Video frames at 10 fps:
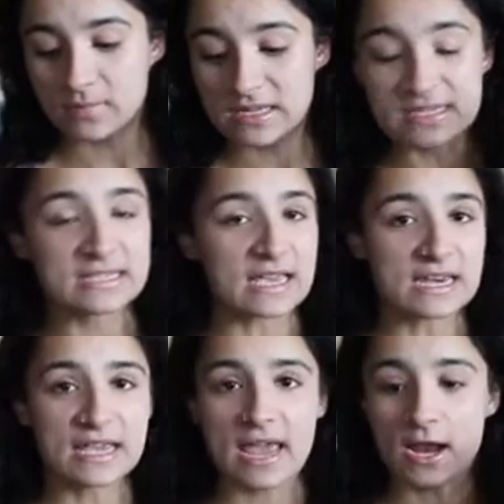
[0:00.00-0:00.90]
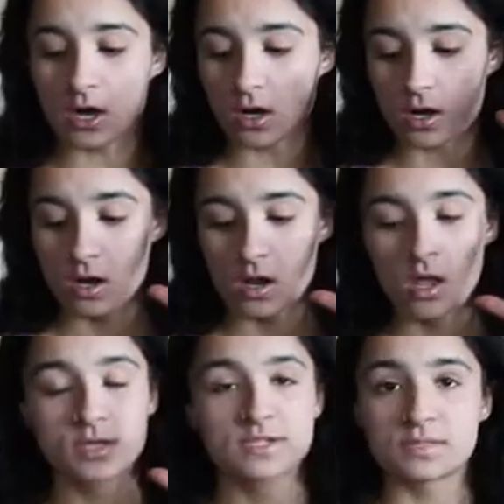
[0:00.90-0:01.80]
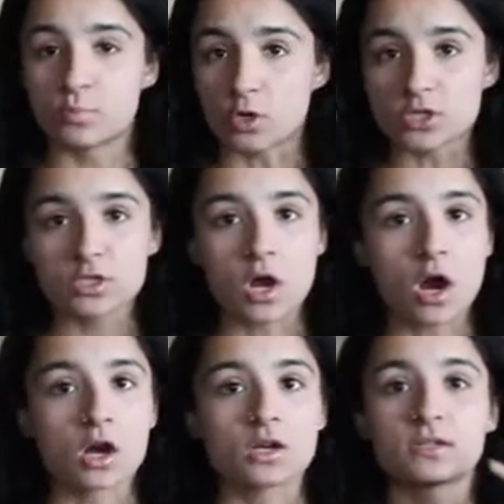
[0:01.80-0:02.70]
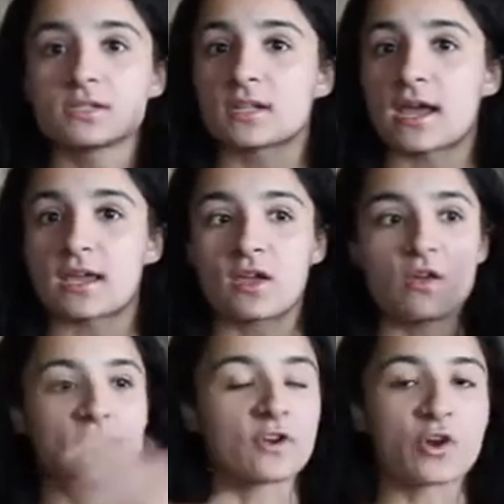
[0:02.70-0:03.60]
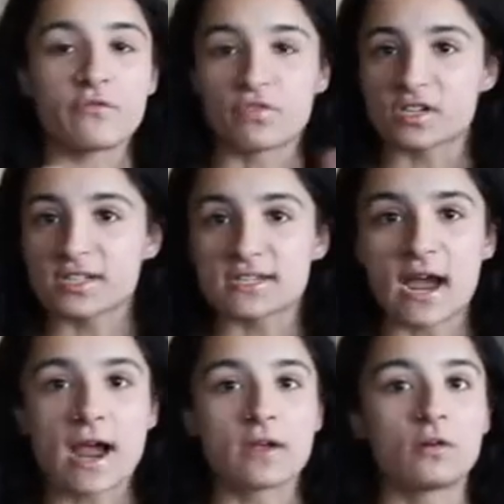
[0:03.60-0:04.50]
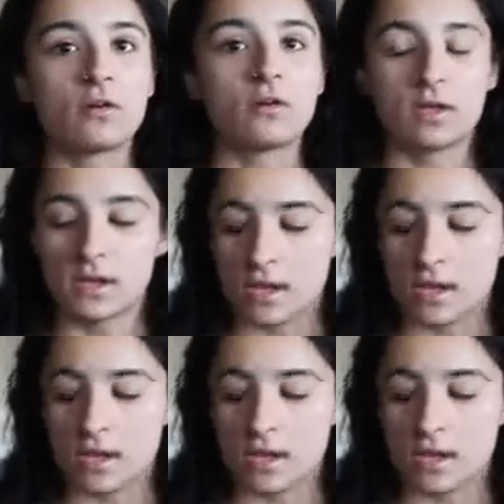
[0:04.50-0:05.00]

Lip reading: skincare, sports cars, like very versatile.